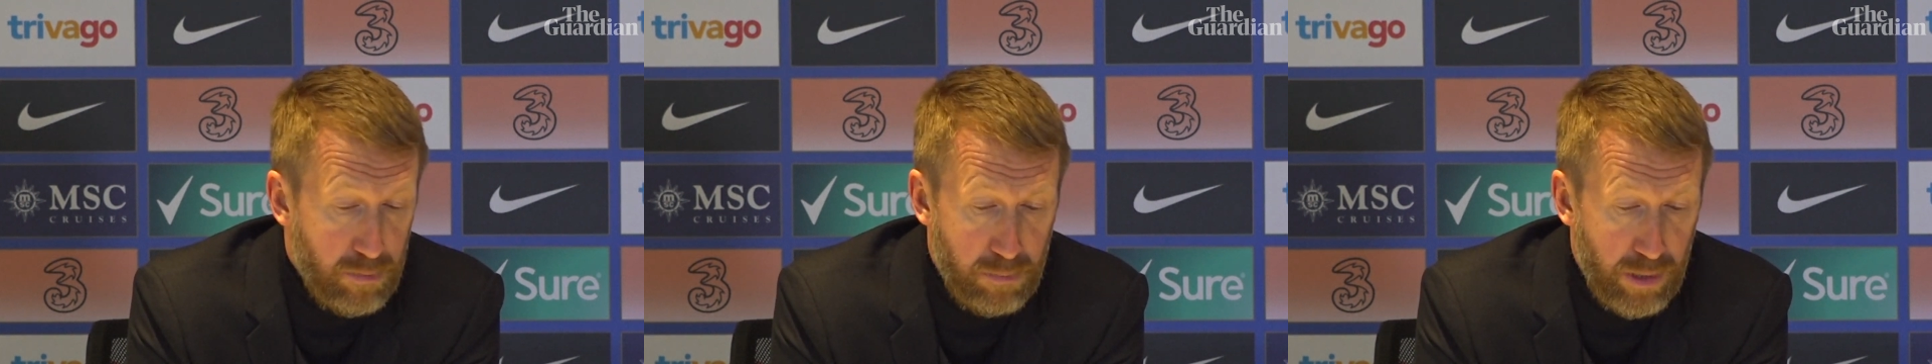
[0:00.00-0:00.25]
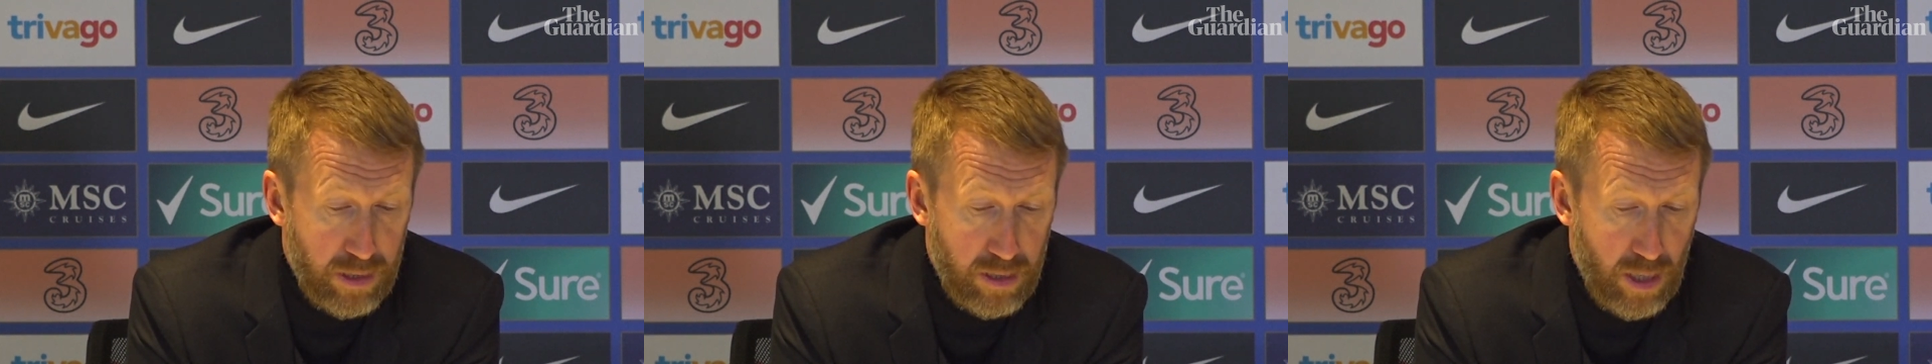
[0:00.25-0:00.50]

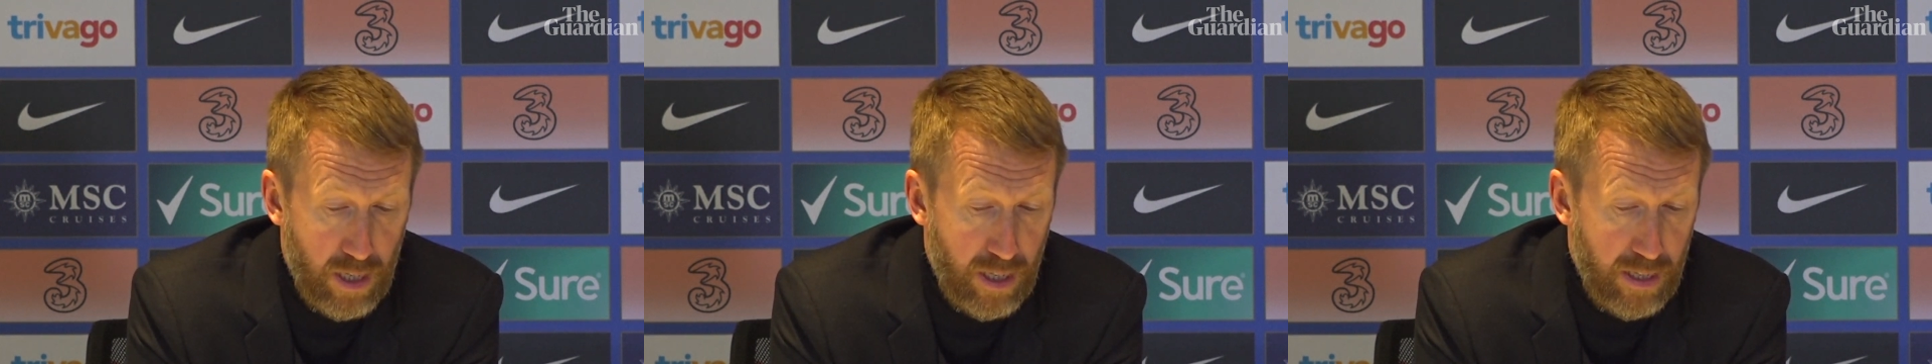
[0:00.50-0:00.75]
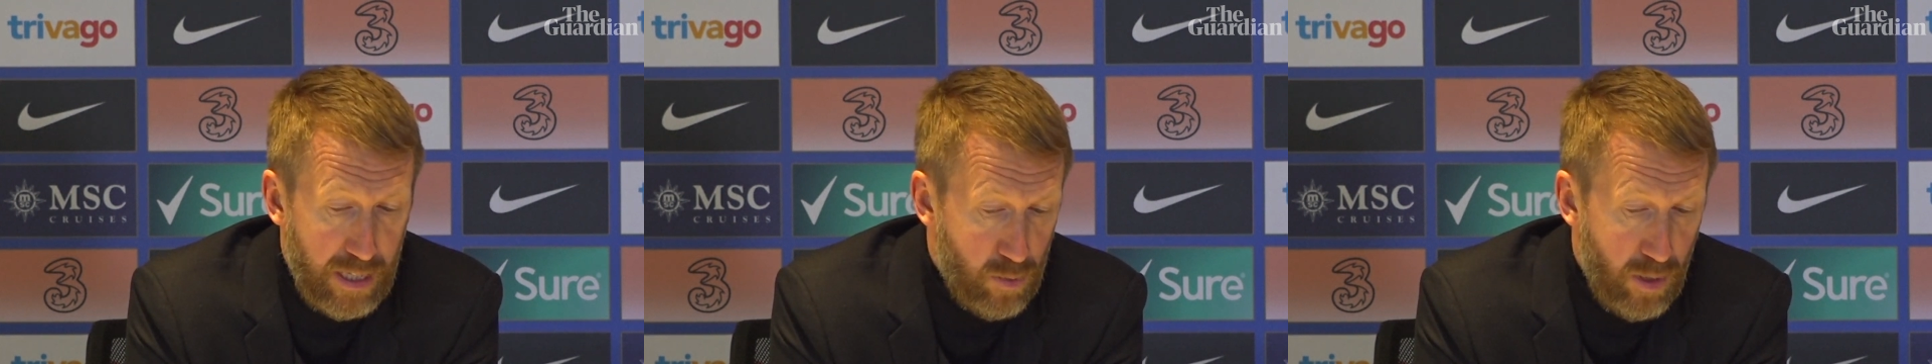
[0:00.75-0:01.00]
But
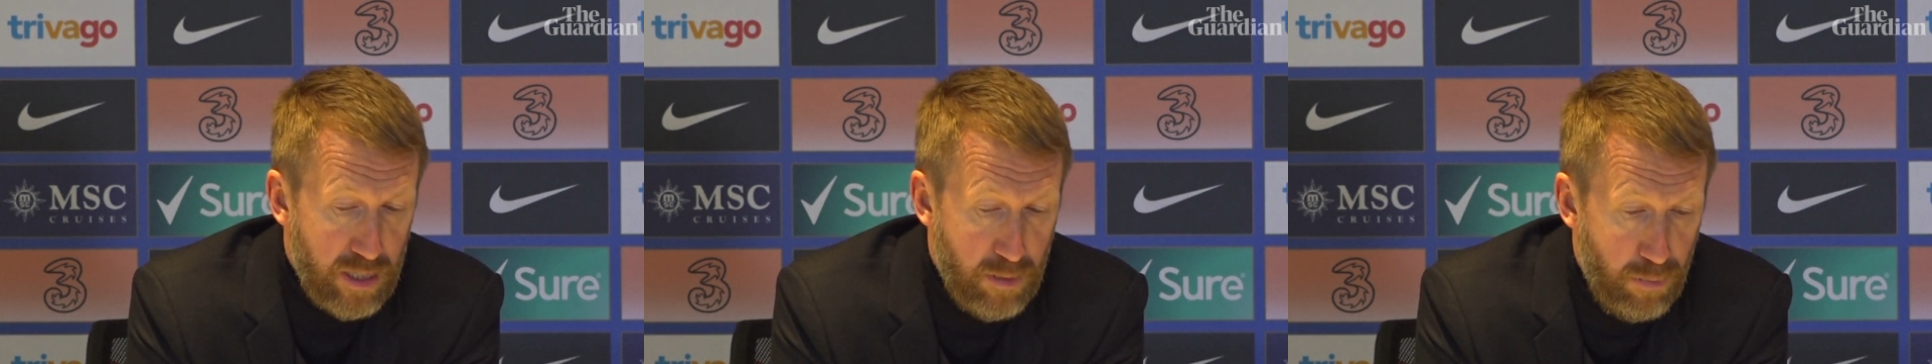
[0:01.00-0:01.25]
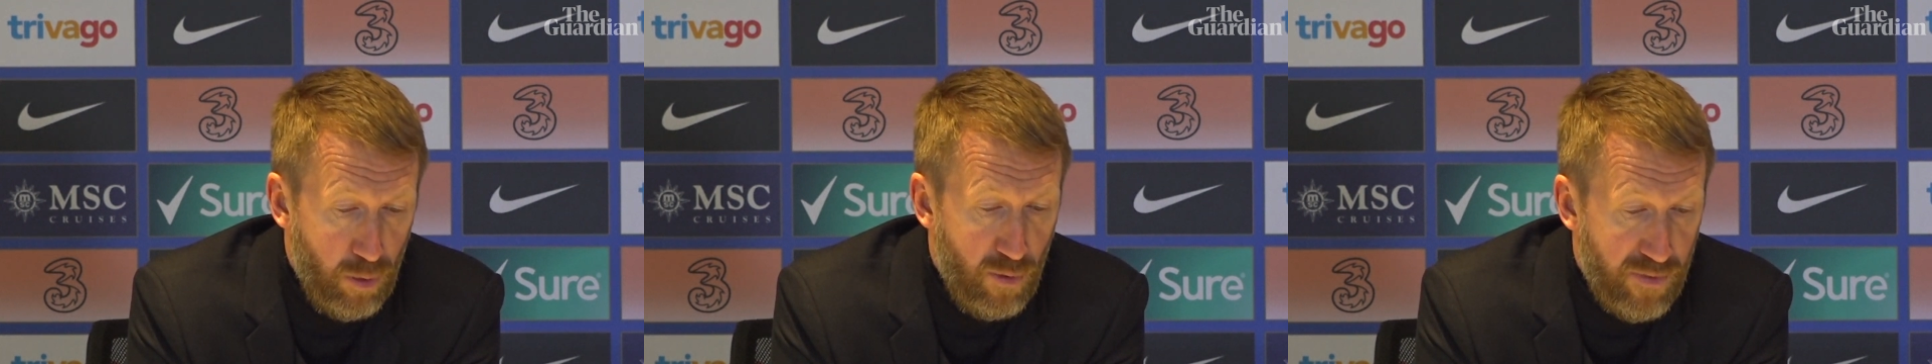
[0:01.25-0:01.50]
that's why it's
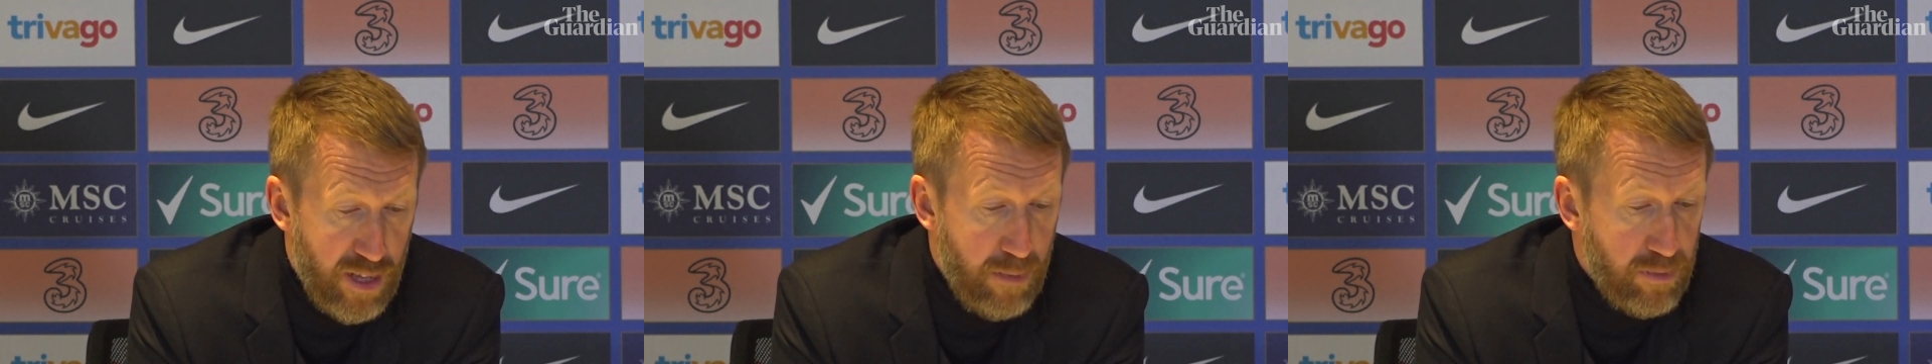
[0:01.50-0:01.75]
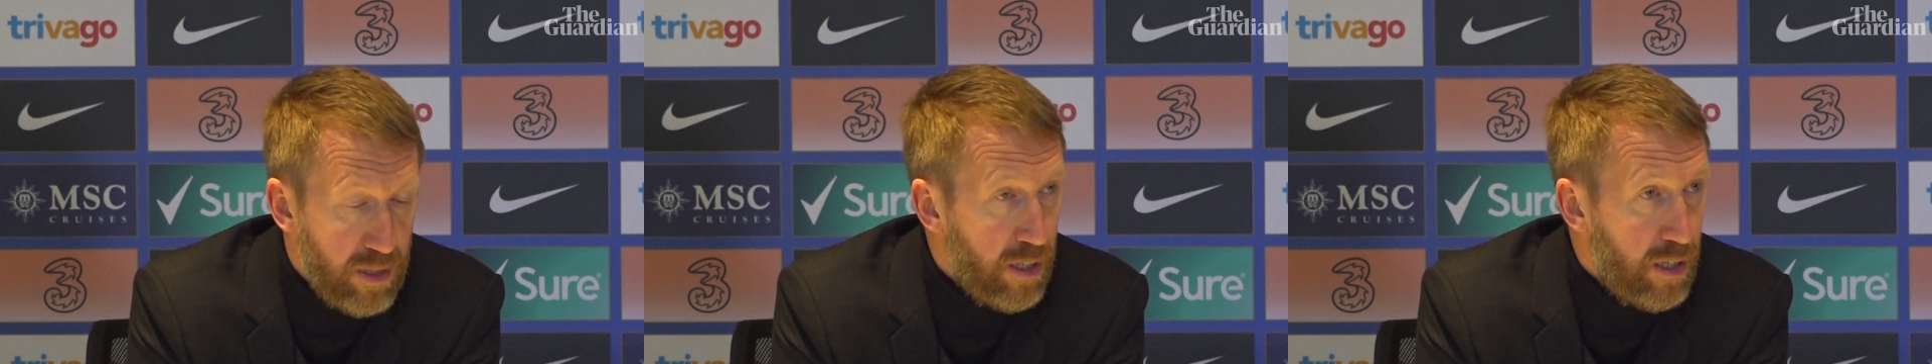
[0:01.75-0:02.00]
important for
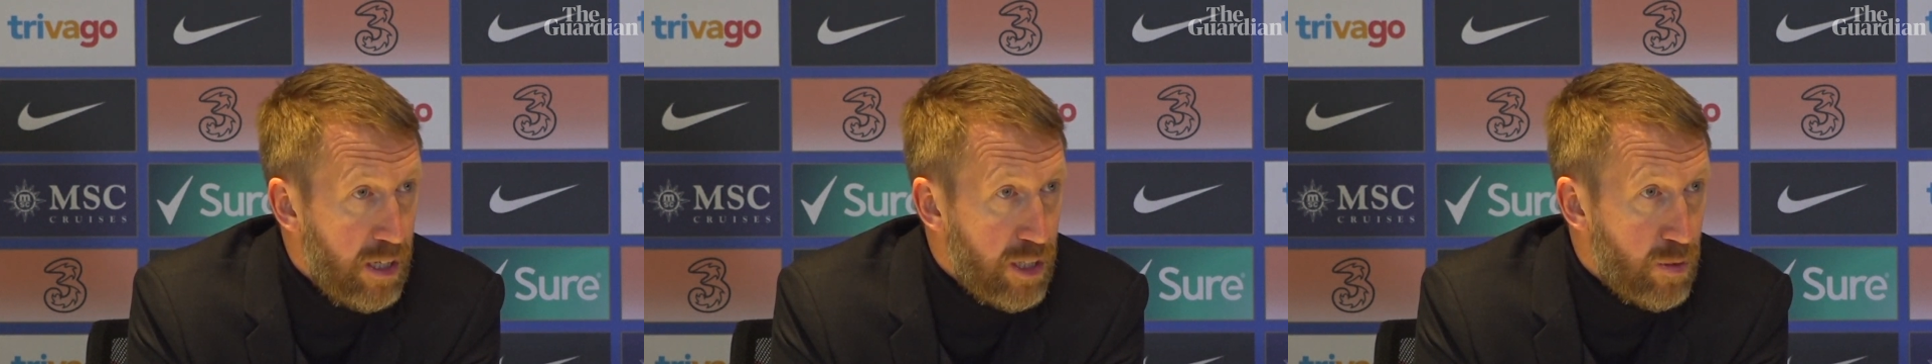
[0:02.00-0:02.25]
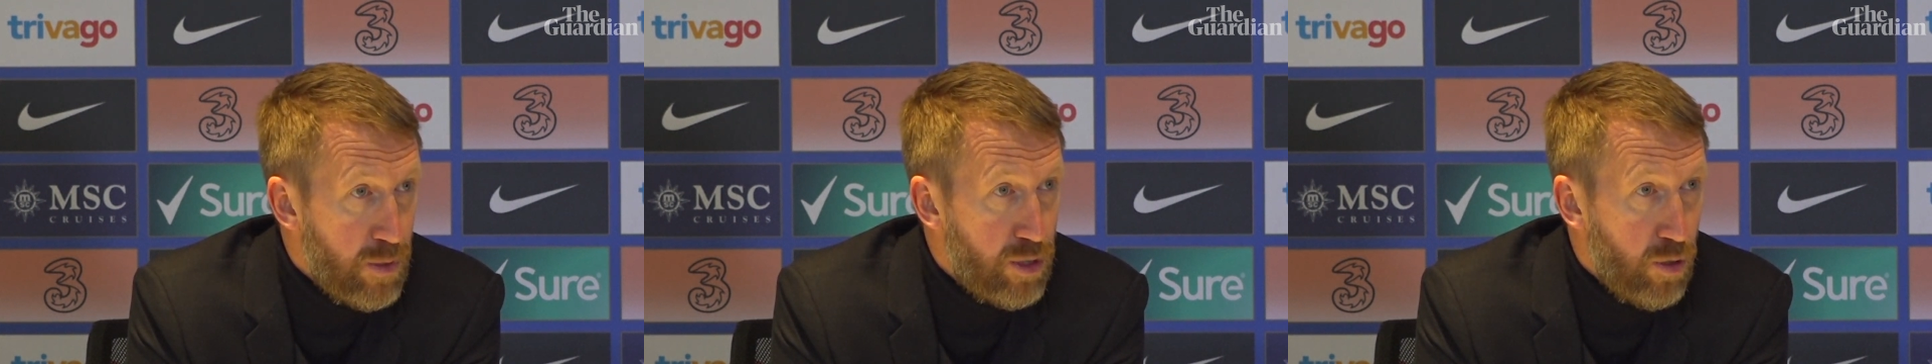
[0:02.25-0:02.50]
them to
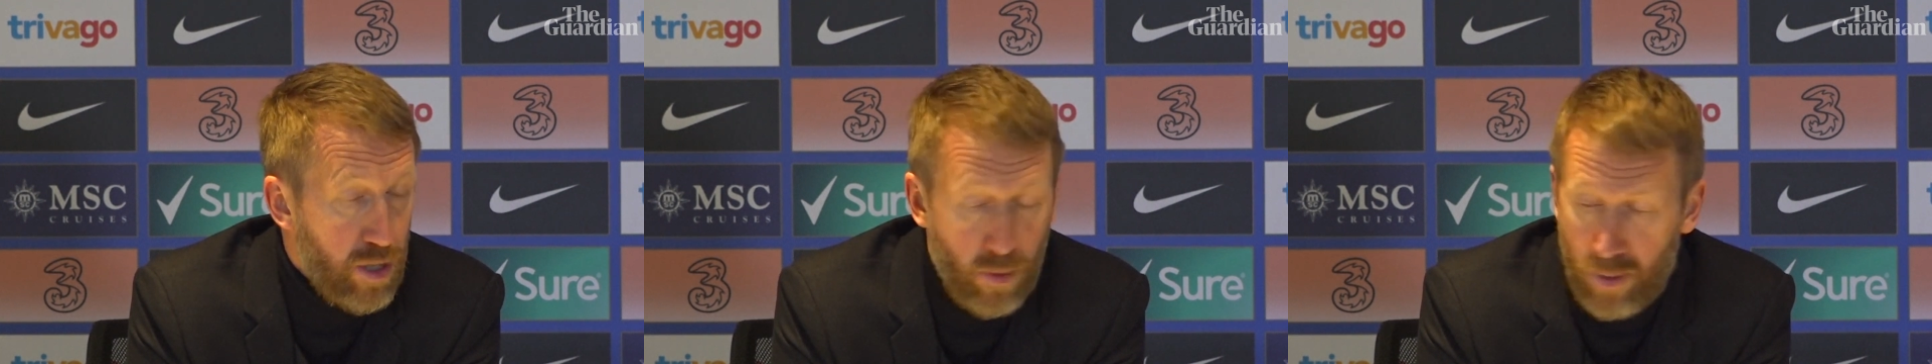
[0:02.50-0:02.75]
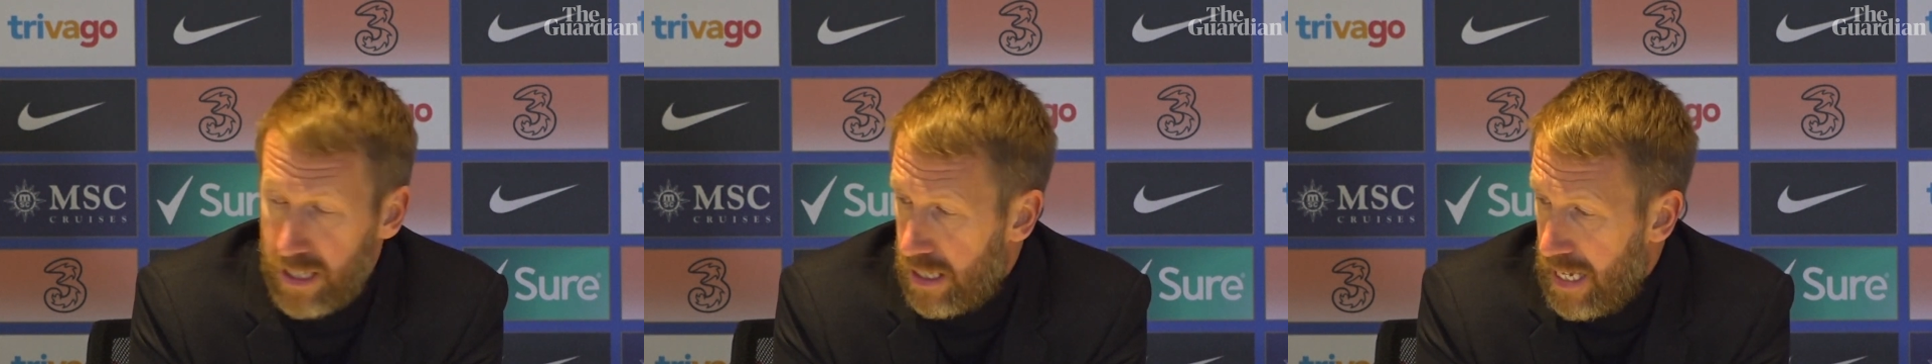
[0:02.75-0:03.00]
enjoy the
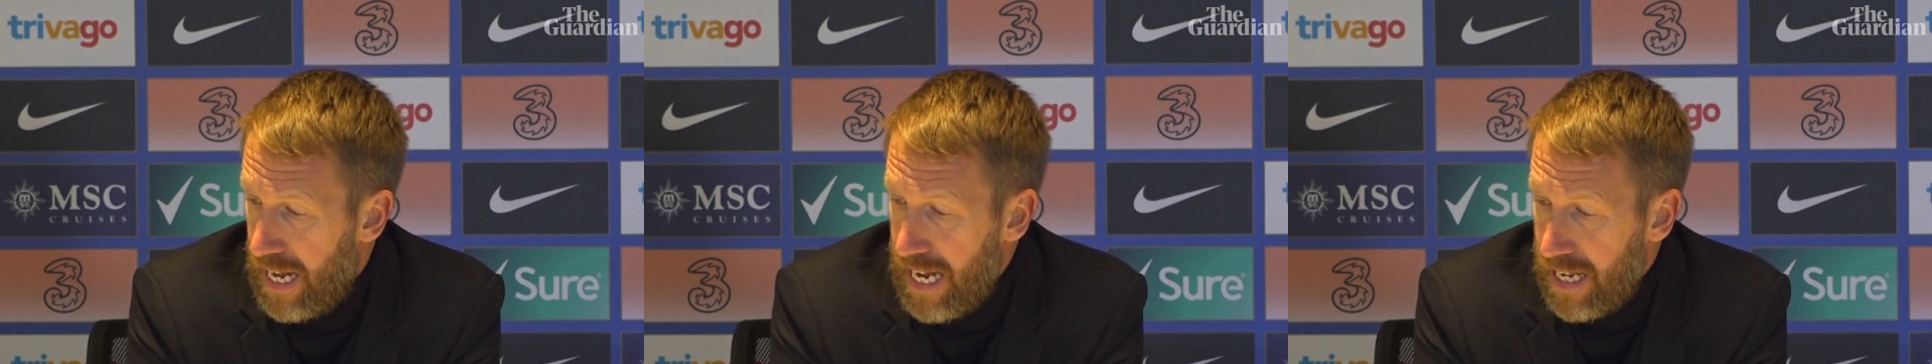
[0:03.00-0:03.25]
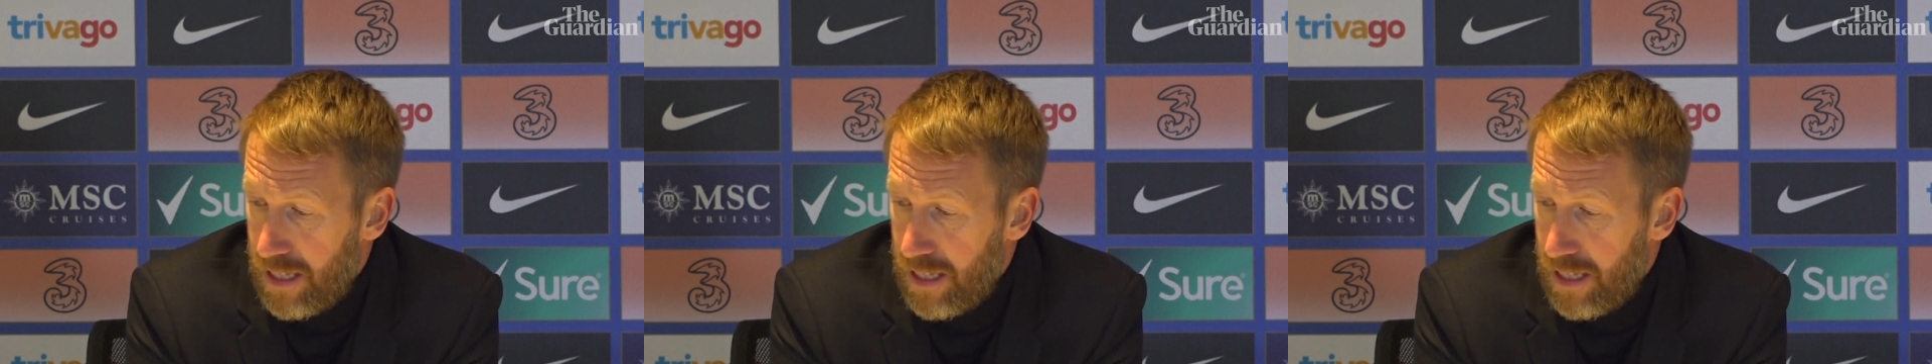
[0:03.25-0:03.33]
win today.